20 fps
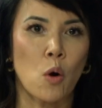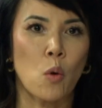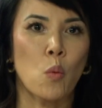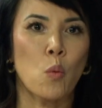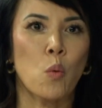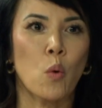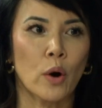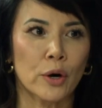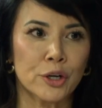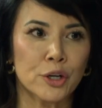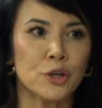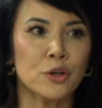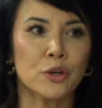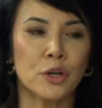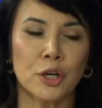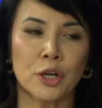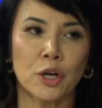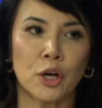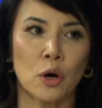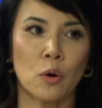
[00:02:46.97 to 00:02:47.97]
What are you
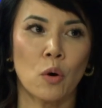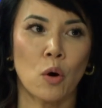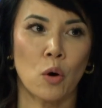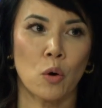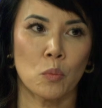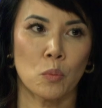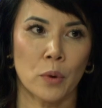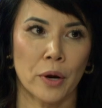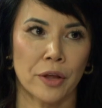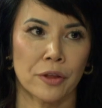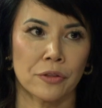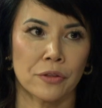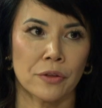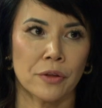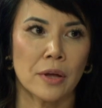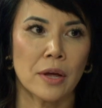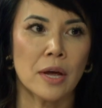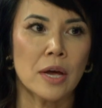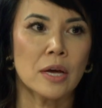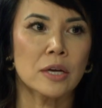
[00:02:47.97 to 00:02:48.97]
going to go home with?
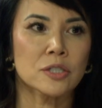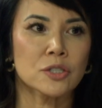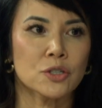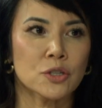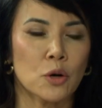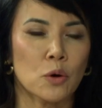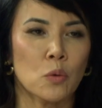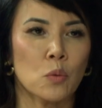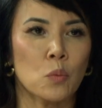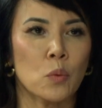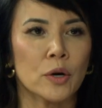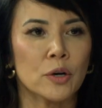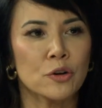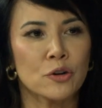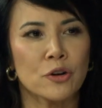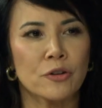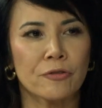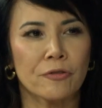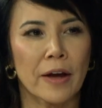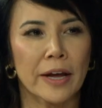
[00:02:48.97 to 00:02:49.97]
So what are
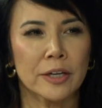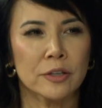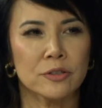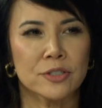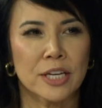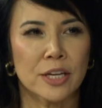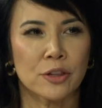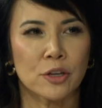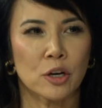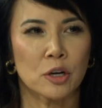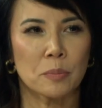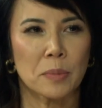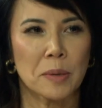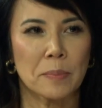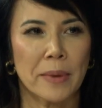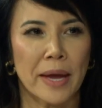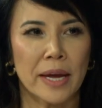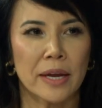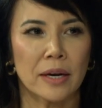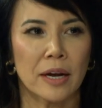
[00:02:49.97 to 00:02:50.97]
your final teeth going to be
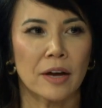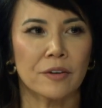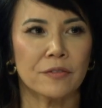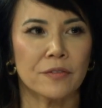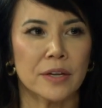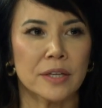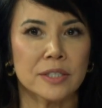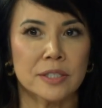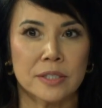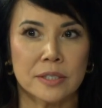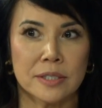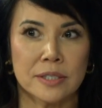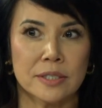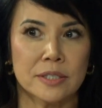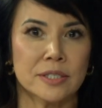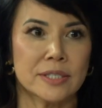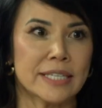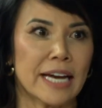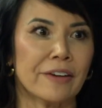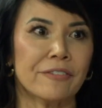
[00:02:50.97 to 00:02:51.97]
made of
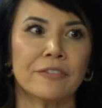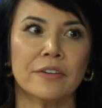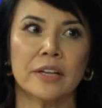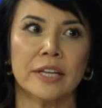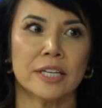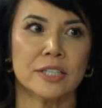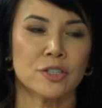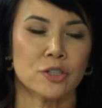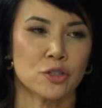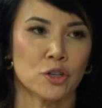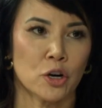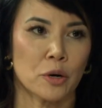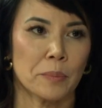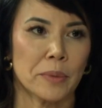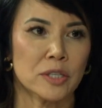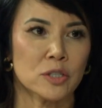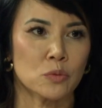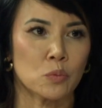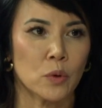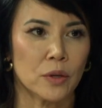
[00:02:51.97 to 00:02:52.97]
definitely
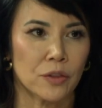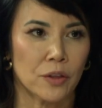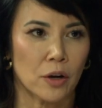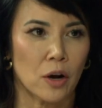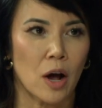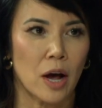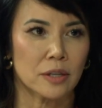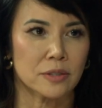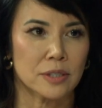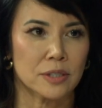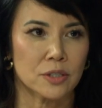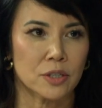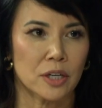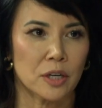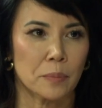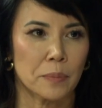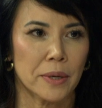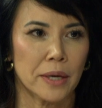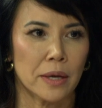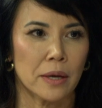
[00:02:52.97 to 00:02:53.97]
determines what the cost is going
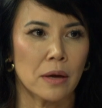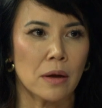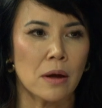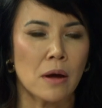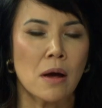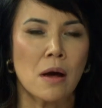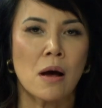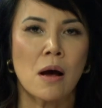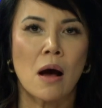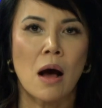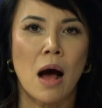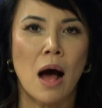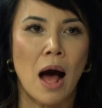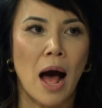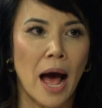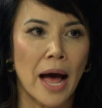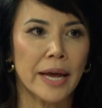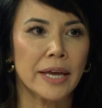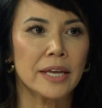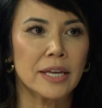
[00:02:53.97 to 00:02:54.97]
to be.
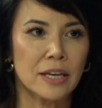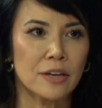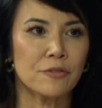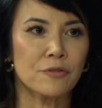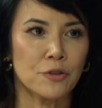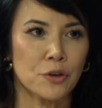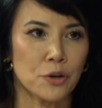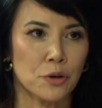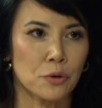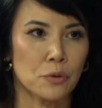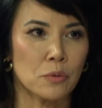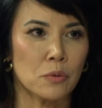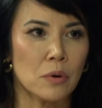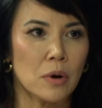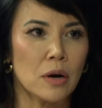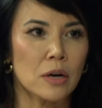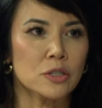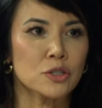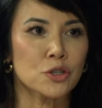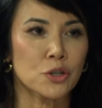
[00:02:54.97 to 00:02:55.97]
I give you
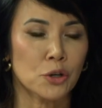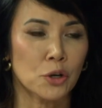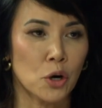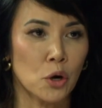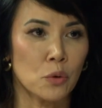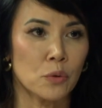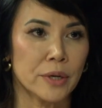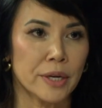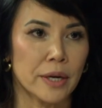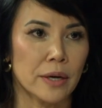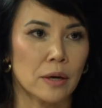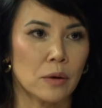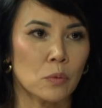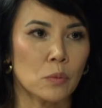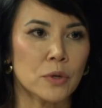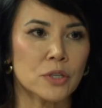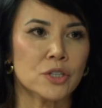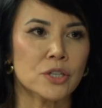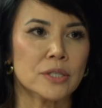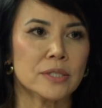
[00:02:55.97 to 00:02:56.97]
zirconia,
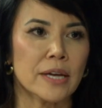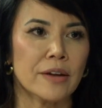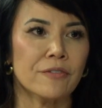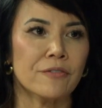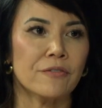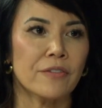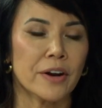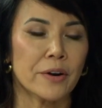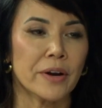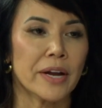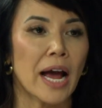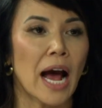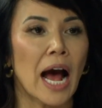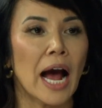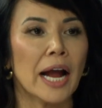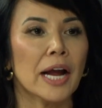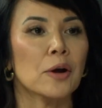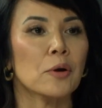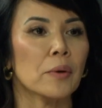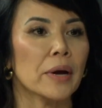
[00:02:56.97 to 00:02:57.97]
which is a very
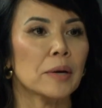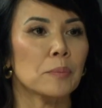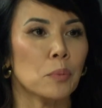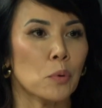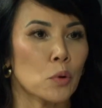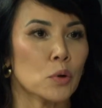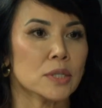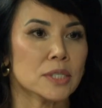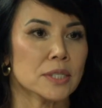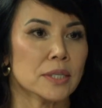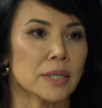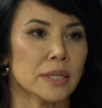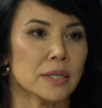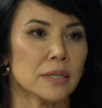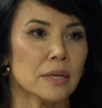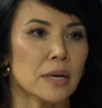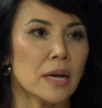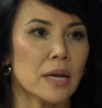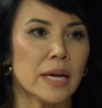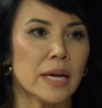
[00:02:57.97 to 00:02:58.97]
high-grade porcelain.